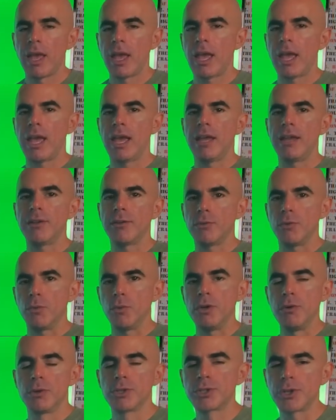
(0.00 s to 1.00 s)
and
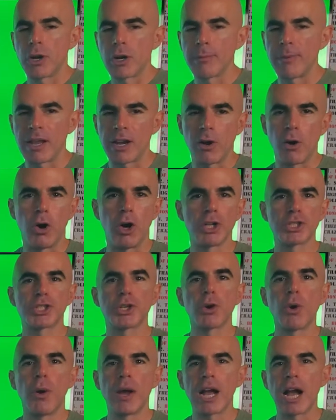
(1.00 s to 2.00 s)
we will talk about it. Also
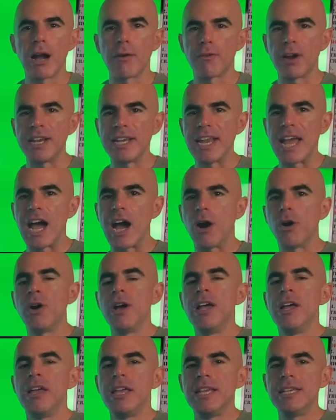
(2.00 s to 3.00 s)
going on right now
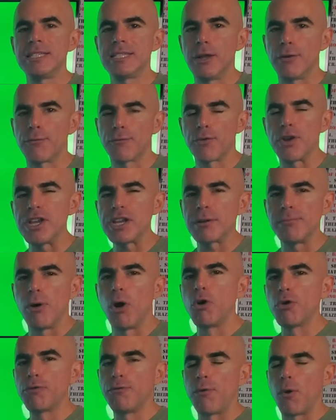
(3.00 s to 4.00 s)
is the Freak
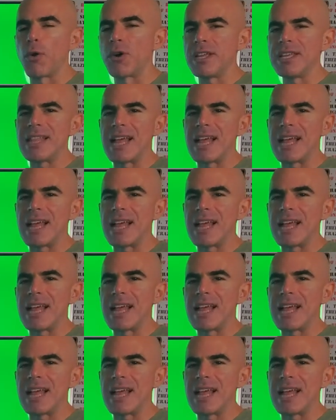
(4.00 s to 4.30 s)
Mode 40.